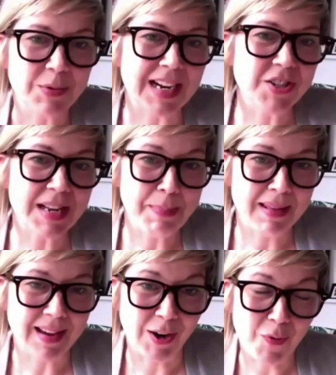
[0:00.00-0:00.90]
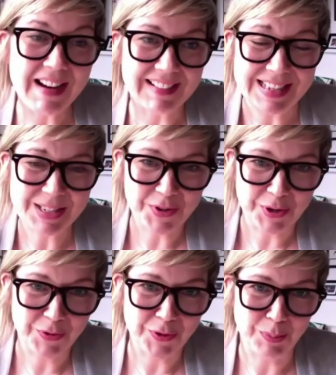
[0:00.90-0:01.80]
it was actually Bethan Gray I
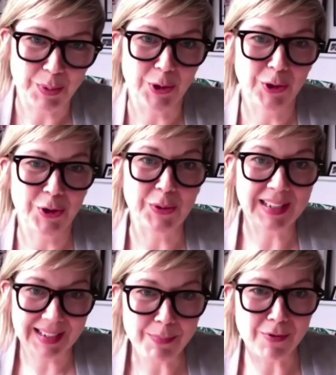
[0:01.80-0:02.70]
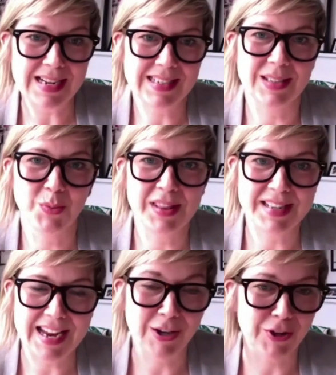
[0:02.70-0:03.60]
interviewed for the book, who collaborated with
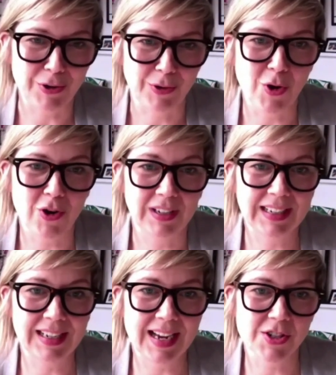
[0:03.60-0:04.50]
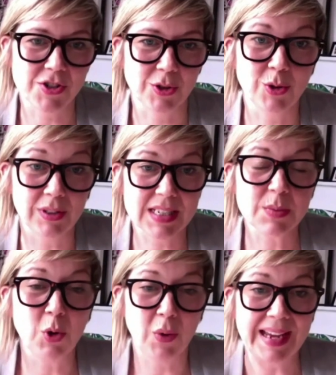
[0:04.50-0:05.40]
LeCun on a collection called
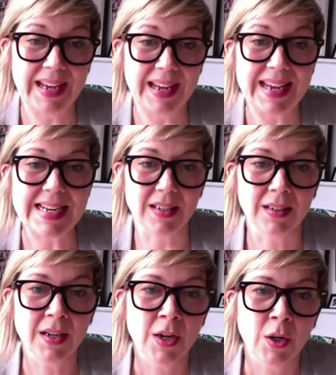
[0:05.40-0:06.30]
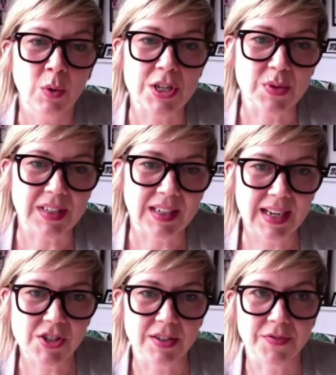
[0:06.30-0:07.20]
Exploring Eden, which was a
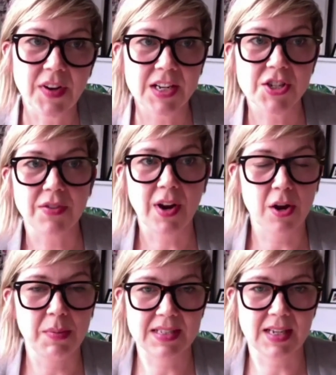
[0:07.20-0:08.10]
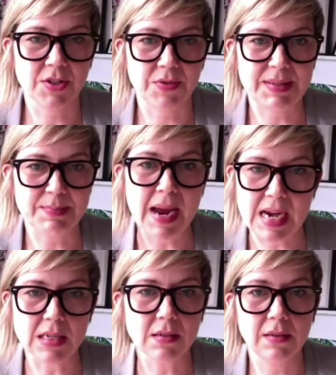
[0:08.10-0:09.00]
collection of furniture and home accessories
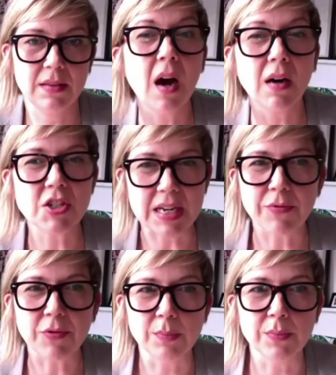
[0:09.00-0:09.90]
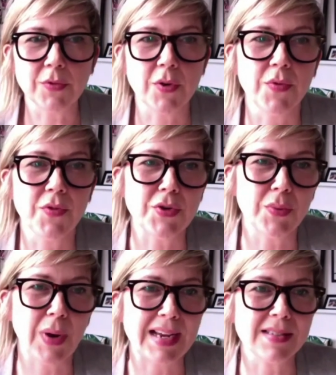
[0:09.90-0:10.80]
made largely from food
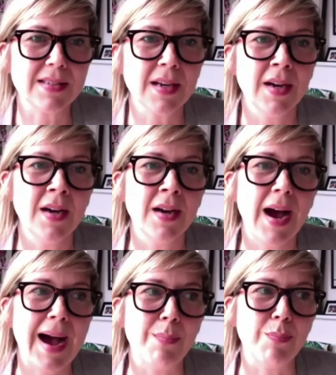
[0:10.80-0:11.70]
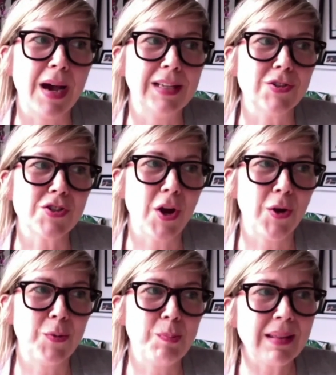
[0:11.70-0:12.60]
waste. And
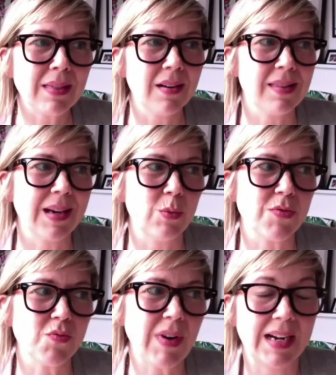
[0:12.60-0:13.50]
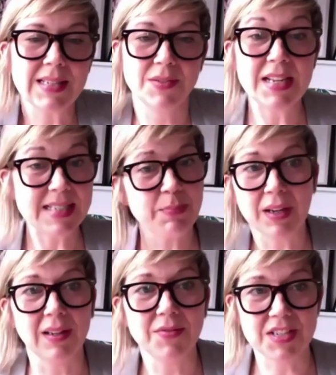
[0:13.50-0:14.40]
so Bethan, I think, was relatively
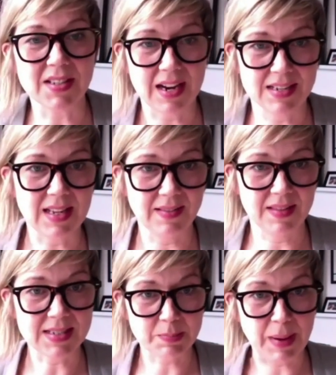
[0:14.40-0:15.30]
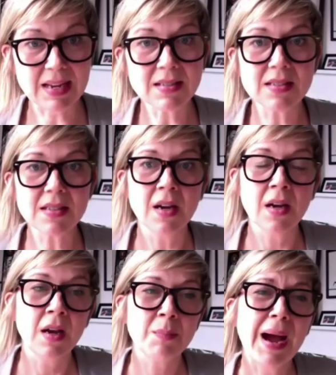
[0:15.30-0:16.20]
typical of designers in this space,
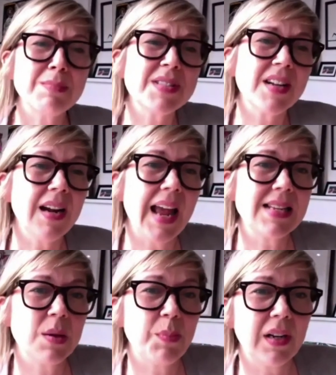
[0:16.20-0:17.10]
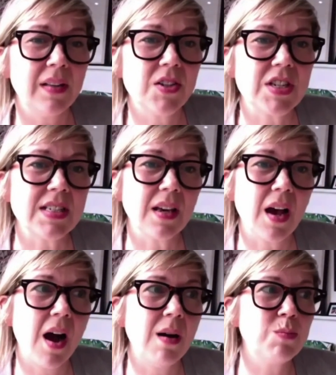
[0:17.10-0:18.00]
perhaps slightly atypical in that she's
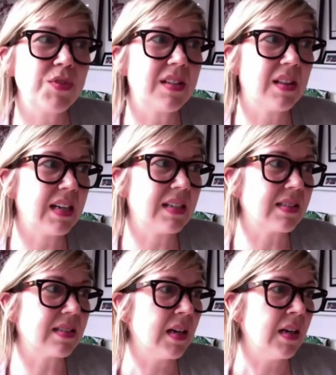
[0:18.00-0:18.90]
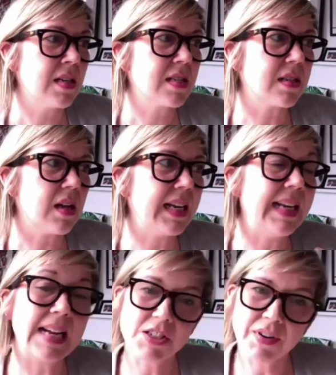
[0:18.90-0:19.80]
come to this slightly
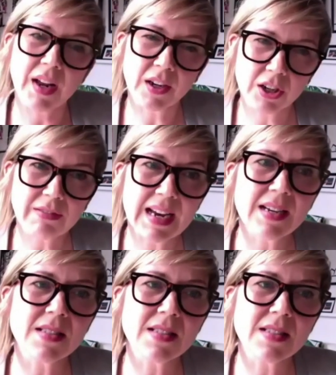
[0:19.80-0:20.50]
later in her career.